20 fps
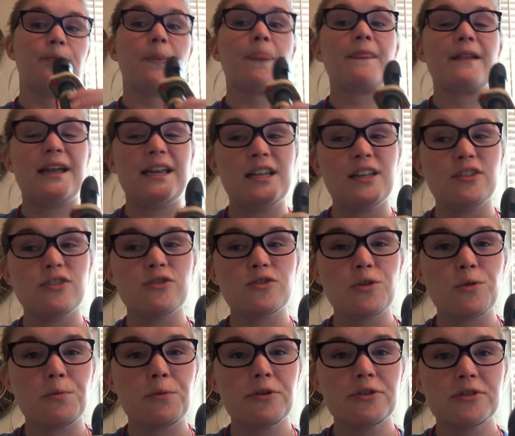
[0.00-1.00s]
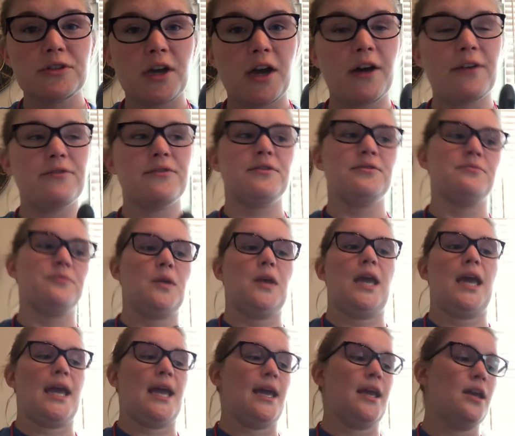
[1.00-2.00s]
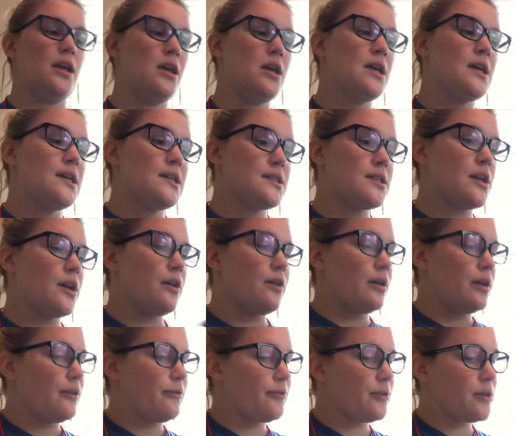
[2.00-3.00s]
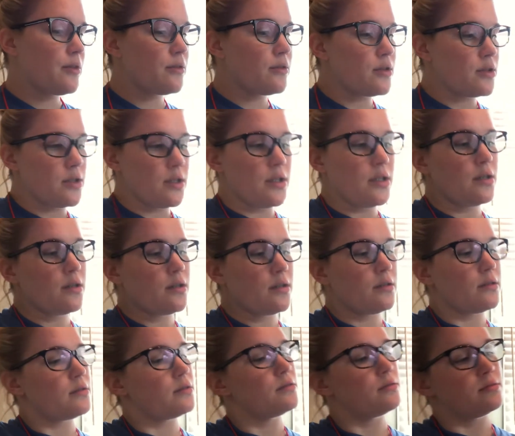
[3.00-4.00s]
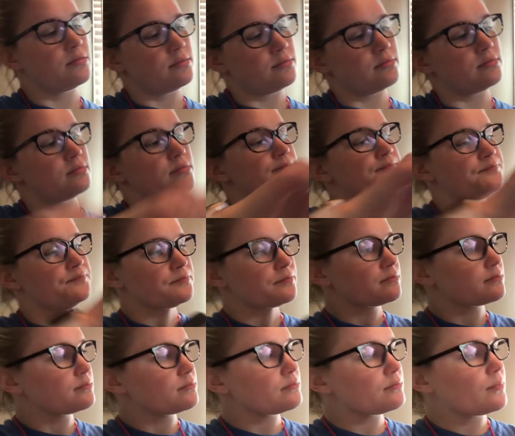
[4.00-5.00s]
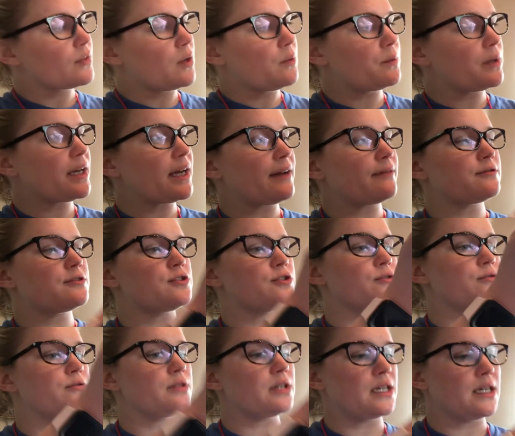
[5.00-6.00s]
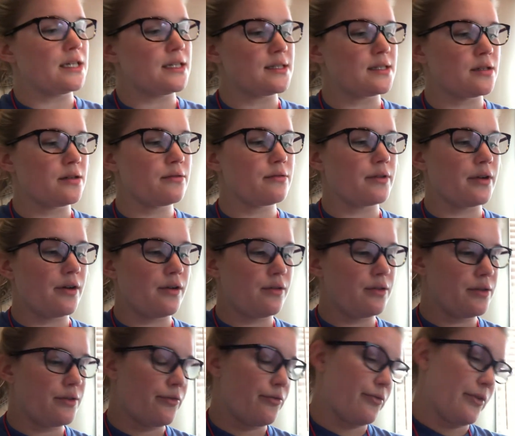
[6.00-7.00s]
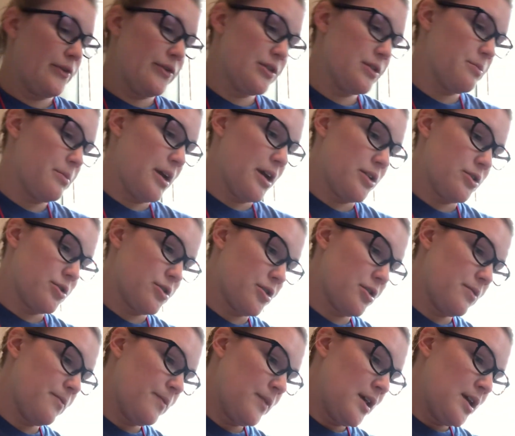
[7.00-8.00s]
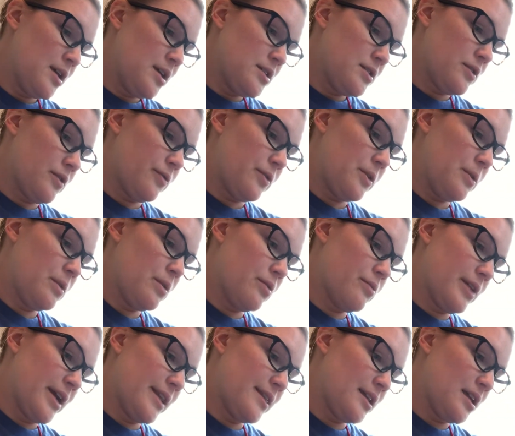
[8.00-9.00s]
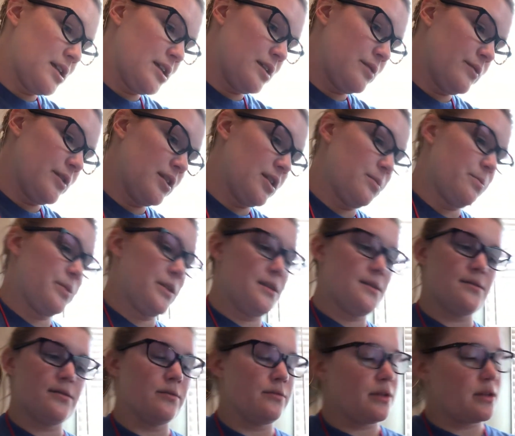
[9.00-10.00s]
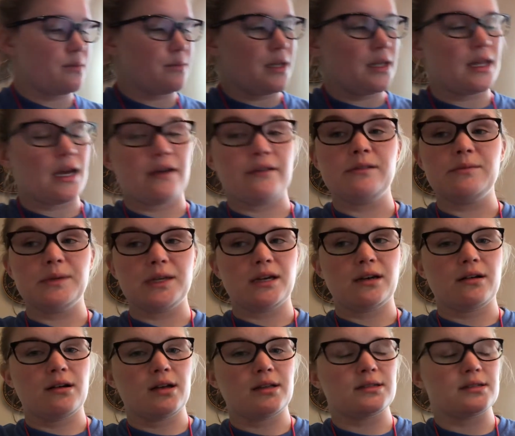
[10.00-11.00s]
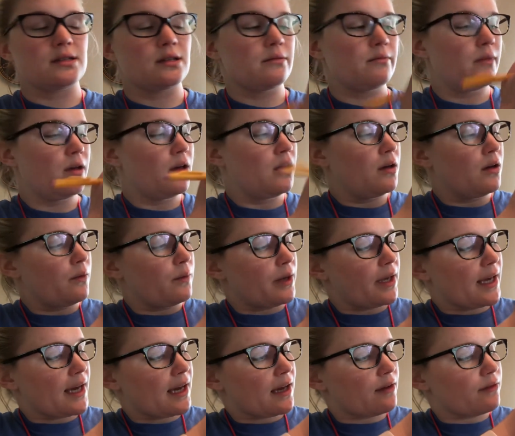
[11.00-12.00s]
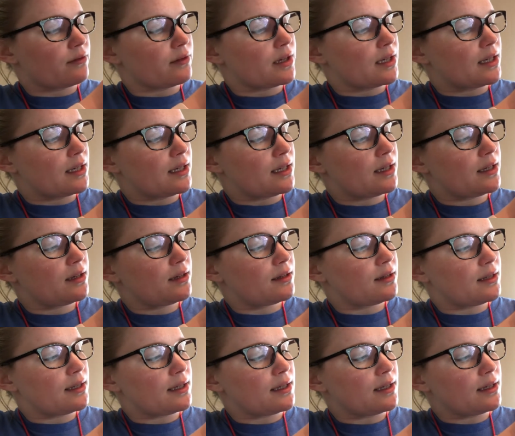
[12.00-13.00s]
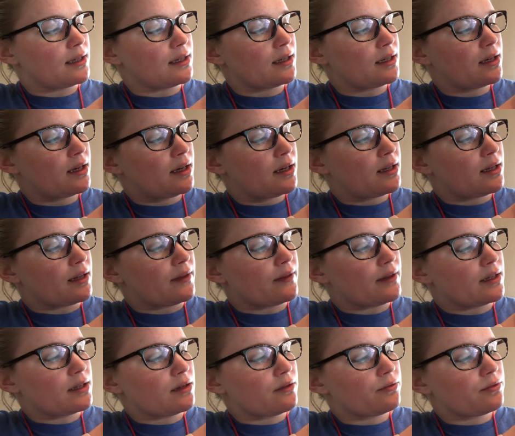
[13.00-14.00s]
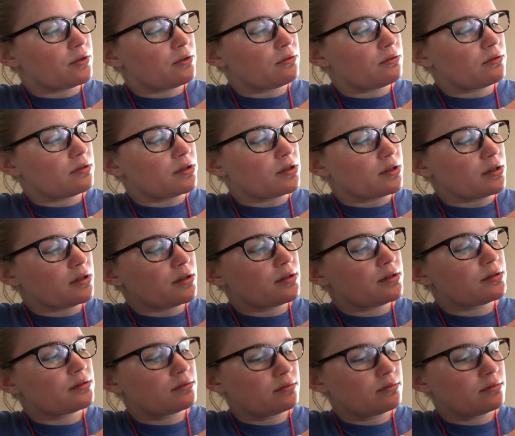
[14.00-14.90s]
And it's super soft. Okay, so if you look, we have 2 E's in a row in the first measure. So if you want to write that in with a pencil with me, that would be awesome. We have E, E, and then if you look,